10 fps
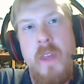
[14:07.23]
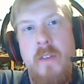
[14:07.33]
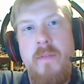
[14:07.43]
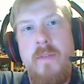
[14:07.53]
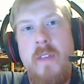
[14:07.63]

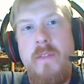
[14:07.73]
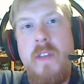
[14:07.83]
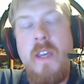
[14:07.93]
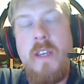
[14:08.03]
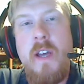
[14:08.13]
They've
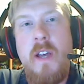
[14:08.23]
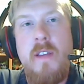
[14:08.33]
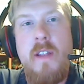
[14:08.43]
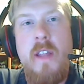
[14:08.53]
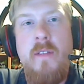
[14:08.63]
teased us
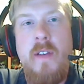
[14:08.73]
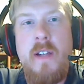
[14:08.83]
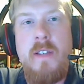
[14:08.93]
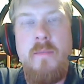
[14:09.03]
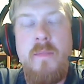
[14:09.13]
that they've got
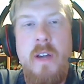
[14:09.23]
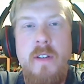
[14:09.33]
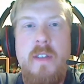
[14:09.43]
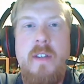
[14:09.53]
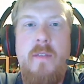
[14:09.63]
some
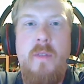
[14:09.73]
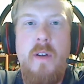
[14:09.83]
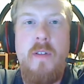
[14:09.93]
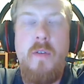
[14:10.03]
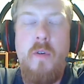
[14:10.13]
Delta stuff
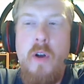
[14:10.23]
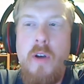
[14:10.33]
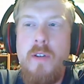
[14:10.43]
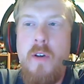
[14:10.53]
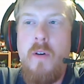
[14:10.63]
around the corner,
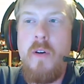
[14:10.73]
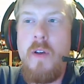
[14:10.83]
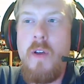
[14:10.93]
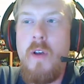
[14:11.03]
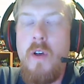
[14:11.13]
so
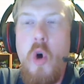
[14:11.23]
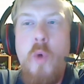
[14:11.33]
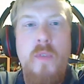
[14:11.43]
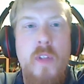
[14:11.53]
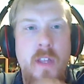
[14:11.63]

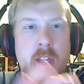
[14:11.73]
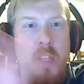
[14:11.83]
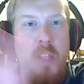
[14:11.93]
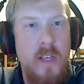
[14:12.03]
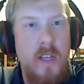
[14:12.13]
hopefully this
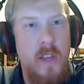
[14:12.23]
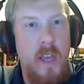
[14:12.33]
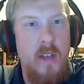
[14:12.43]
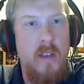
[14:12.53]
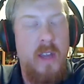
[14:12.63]
list will
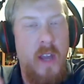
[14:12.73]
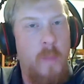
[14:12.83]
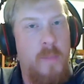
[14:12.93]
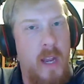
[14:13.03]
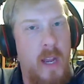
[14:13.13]
get
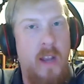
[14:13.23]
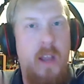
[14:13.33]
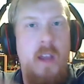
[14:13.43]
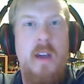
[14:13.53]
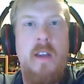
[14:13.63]

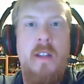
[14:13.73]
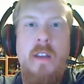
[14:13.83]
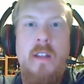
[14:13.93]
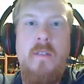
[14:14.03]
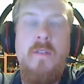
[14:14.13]
updated
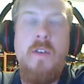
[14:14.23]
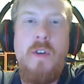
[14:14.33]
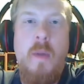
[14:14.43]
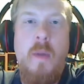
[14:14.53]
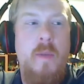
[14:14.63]
in the future.
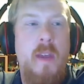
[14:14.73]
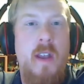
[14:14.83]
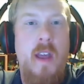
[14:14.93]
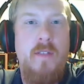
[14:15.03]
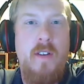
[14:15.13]
Maybe we can
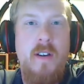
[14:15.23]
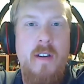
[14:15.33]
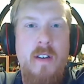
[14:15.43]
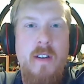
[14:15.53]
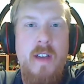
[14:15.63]
have a
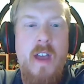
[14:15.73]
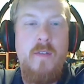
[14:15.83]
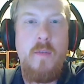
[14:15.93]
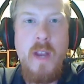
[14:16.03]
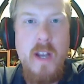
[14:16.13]

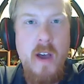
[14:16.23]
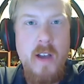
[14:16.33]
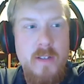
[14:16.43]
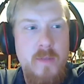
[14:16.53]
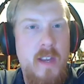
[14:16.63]

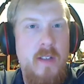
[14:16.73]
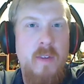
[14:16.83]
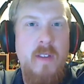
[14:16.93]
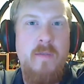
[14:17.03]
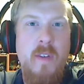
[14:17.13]
redux. We can
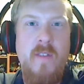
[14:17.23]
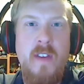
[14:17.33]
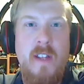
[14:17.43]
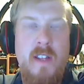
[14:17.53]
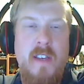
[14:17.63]

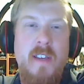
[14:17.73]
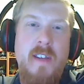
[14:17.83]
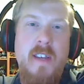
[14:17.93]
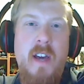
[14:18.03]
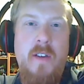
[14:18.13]
revisit this and
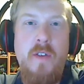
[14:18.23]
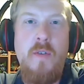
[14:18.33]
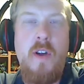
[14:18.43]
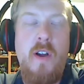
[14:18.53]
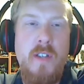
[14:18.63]
see how the new
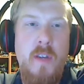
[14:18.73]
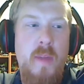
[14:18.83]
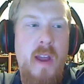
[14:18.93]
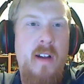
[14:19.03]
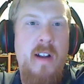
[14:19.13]
cards
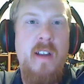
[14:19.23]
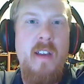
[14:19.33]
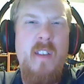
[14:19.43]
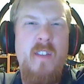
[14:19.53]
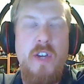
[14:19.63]
compare and
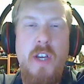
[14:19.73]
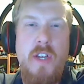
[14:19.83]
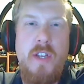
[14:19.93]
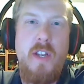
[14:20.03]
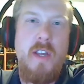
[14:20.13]
if it
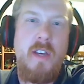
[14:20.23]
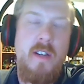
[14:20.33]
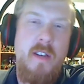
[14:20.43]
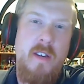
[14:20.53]
changes the list.